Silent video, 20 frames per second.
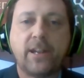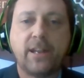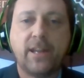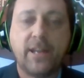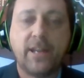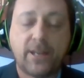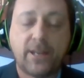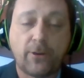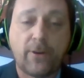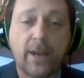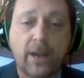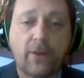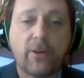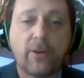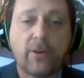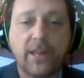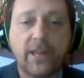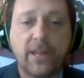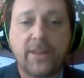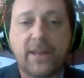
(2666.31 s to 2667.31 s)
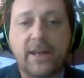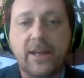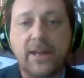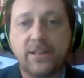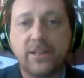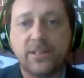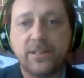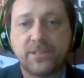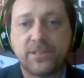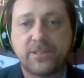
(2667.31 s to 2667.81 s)
acre area that
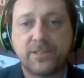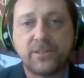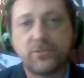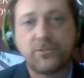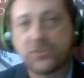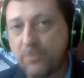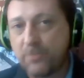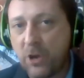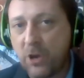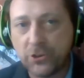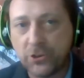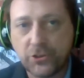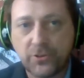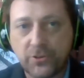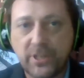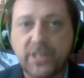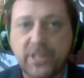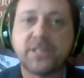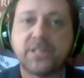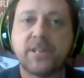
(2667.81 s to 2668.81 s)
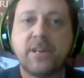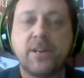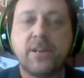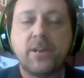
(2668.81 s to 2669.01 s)
is small trees,